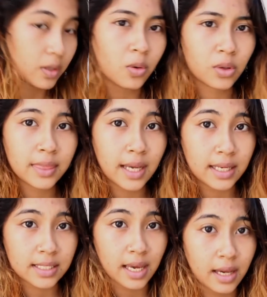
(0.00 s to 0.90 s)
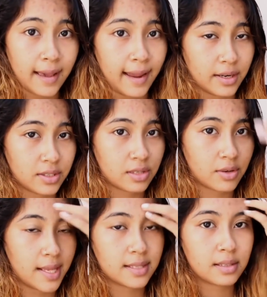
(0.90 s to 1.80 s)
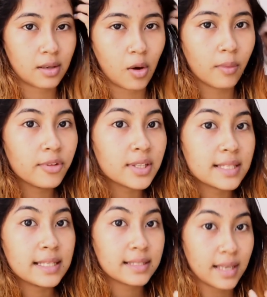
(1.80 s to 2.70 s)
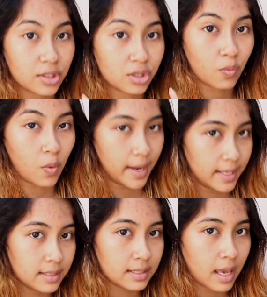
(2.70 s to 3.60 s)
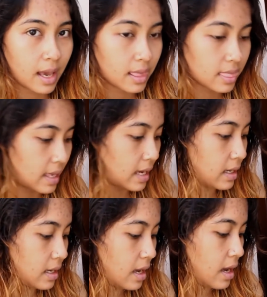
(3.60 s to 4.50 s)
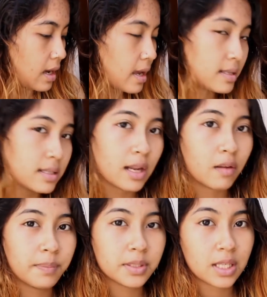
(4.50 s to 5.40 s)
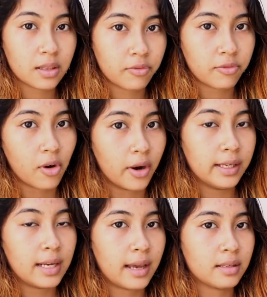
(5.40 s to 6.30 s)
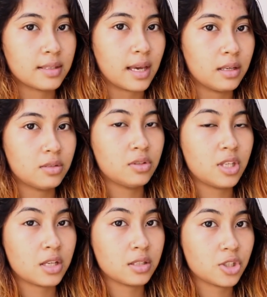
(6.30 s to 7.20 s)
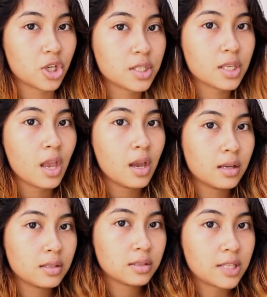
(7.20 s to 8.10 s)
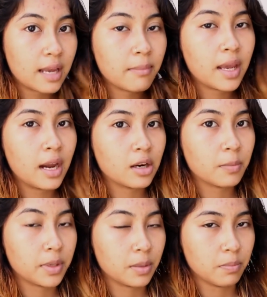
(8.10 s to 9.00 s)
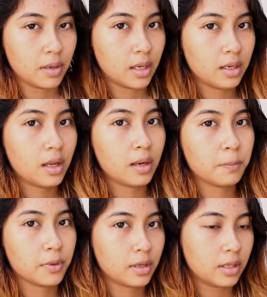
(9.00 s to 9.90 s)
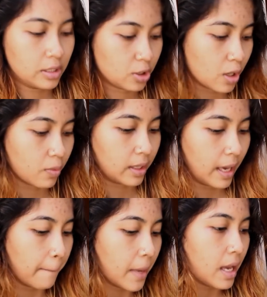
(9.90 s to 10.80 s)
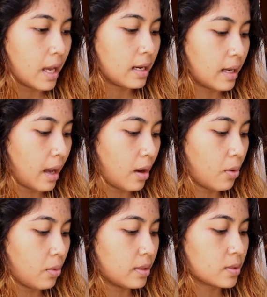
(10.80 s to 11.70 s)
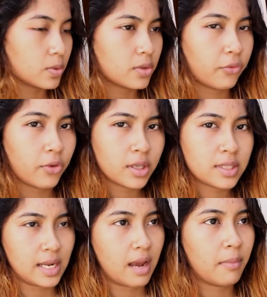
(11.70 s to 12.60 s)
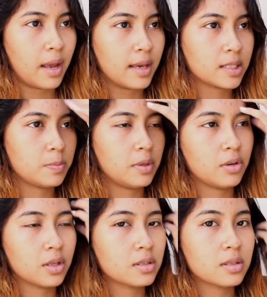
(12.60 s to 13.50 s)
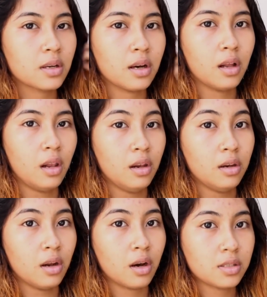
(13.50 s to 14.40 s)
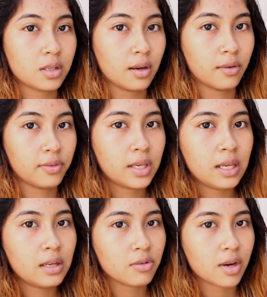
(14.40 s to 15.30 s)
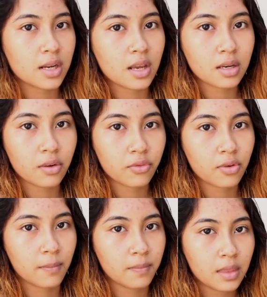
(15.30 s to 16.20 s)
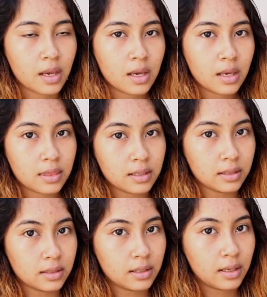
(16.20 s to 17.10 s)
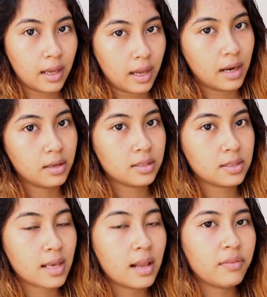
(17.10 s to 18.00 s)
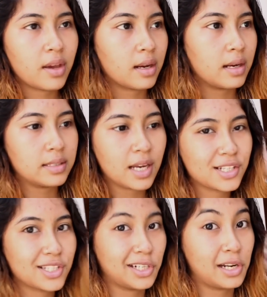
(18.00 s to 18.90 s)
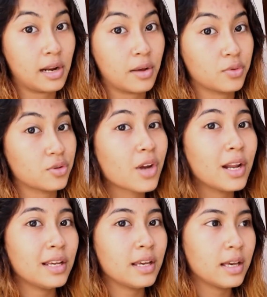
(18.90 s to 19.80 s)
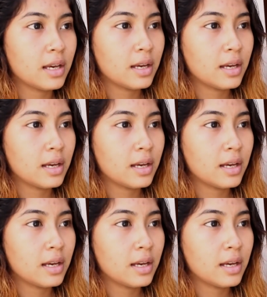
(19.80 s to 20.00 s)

coat the entire hair strands, obviously section wise, and then instead of putting the foil, I decided to then just tie my hair up in a bun and put it in the shower cap. Now this was the first time I experienced a lot of heat radiating from the hair itself, and I touched it and I was really